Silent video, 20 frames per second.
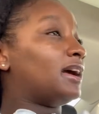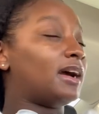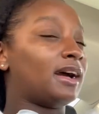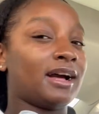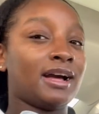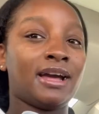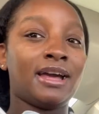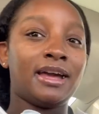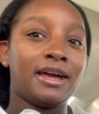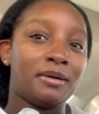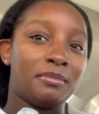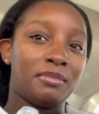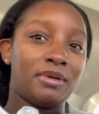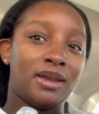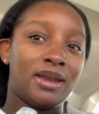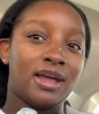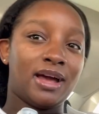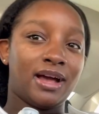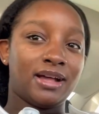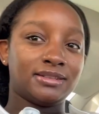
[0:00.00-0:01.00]
am
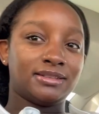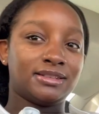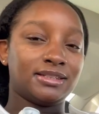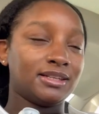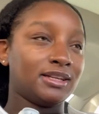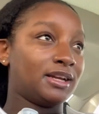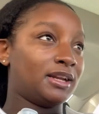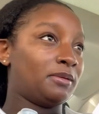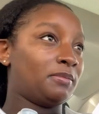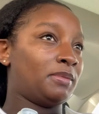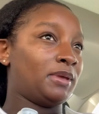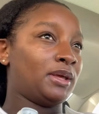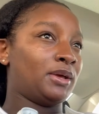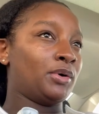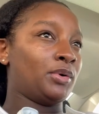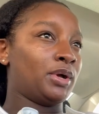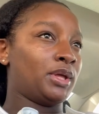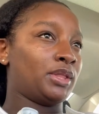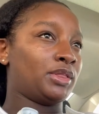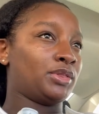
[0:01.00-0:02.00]
not gonna be
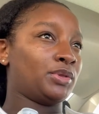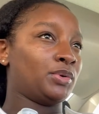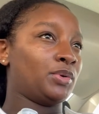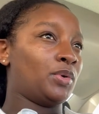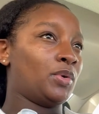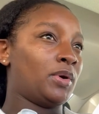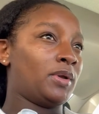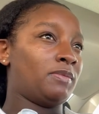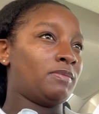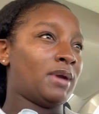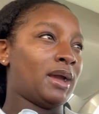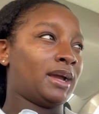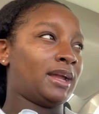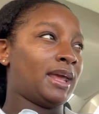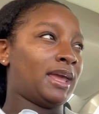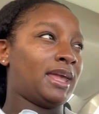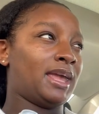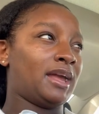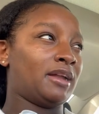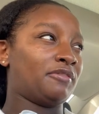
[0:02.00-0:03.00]
going back and I
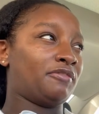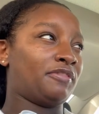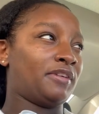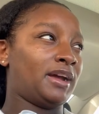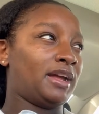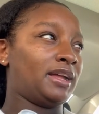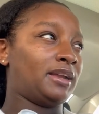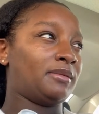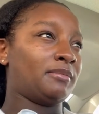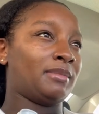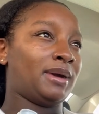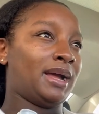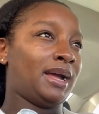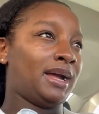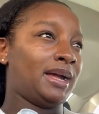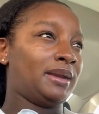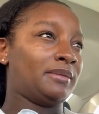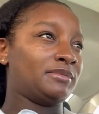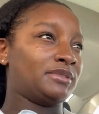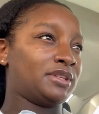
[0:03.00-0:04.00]
can't find my
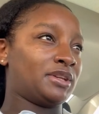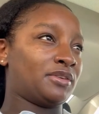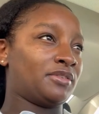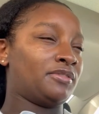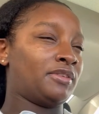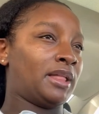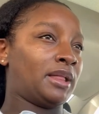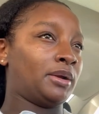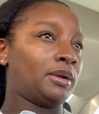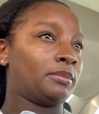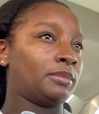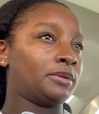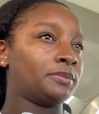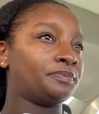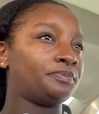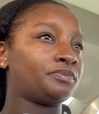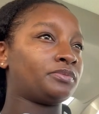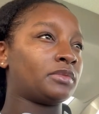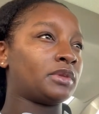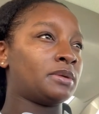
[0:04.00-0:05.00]
items that are valuable.
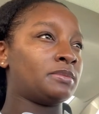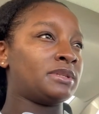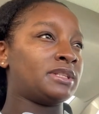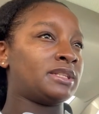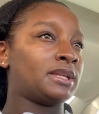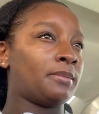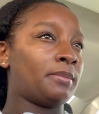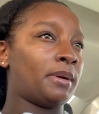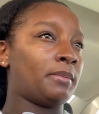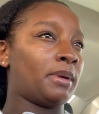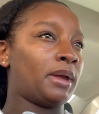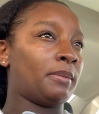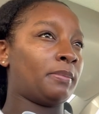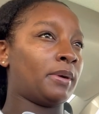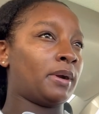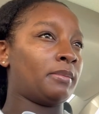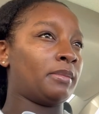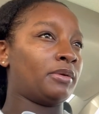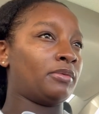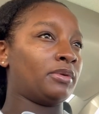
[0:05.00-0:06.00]
I'm gonna stop by my
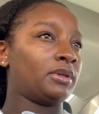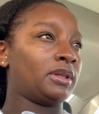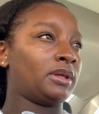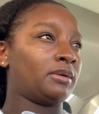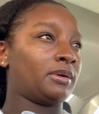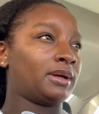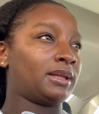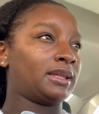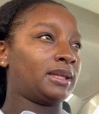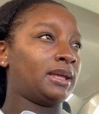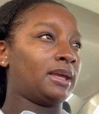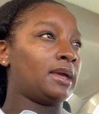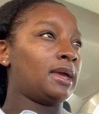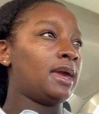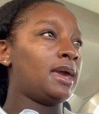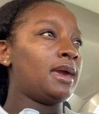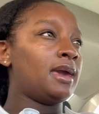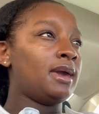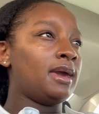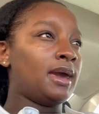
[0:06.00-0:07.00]
apartment really quickly,
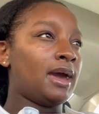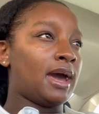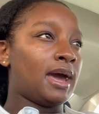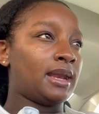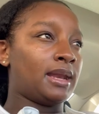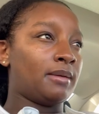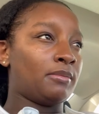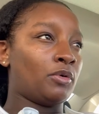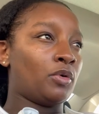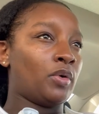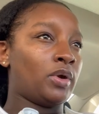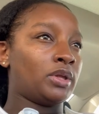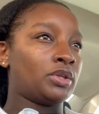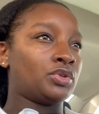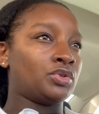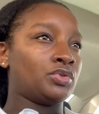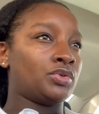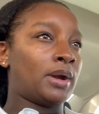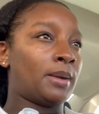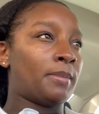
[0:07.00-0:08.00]
and I'm going
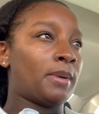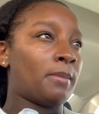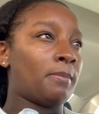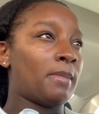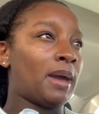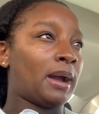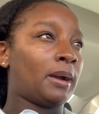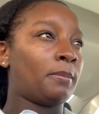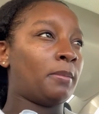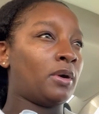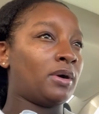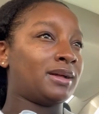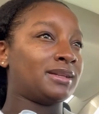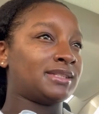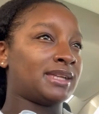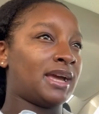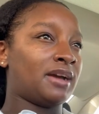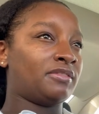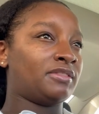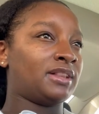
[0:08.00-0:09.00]
to grab my MacBook because
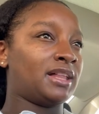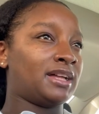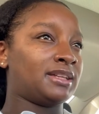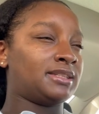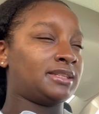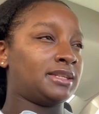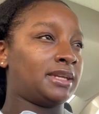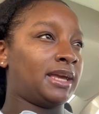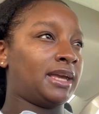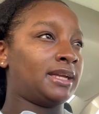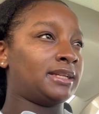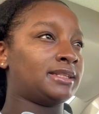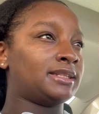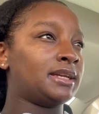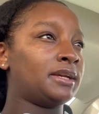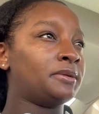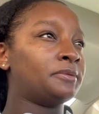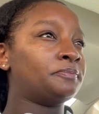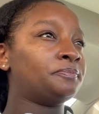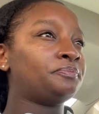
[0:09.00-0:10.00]
I have class tonight,
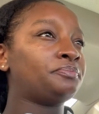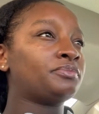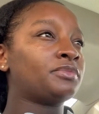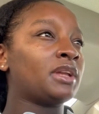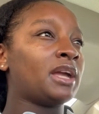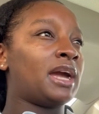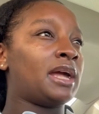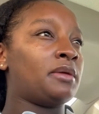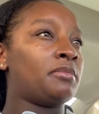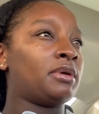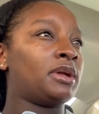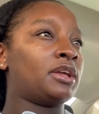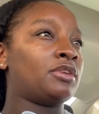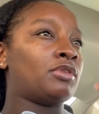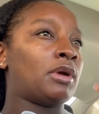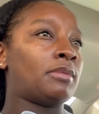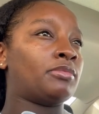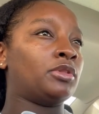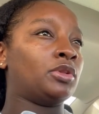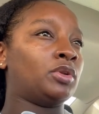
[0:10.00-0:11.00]
and I'm gonna
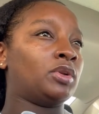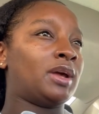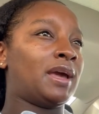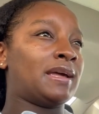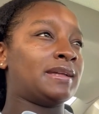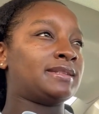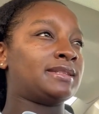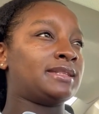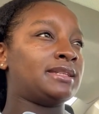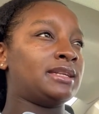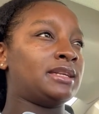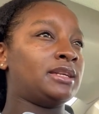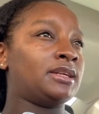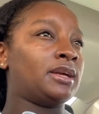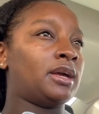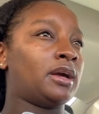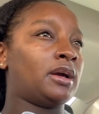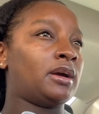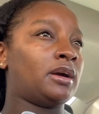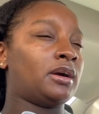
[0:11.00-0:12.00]
grab the little SD
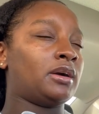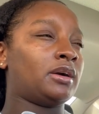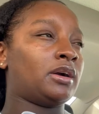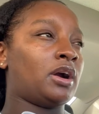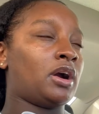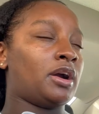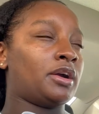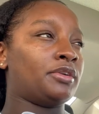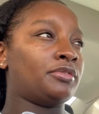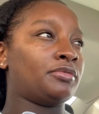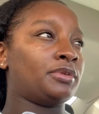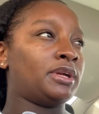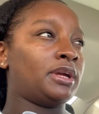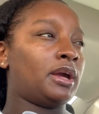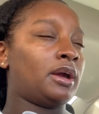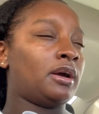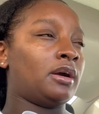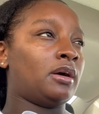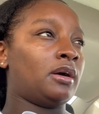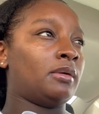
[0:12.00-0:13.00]
card
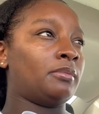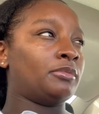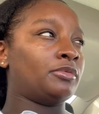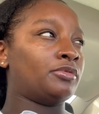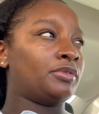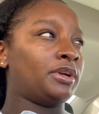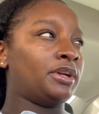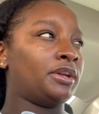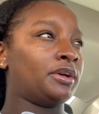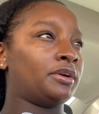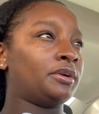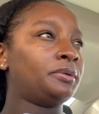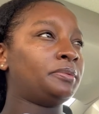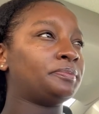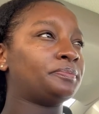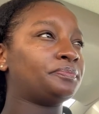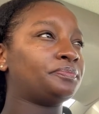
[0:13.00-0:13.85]
reader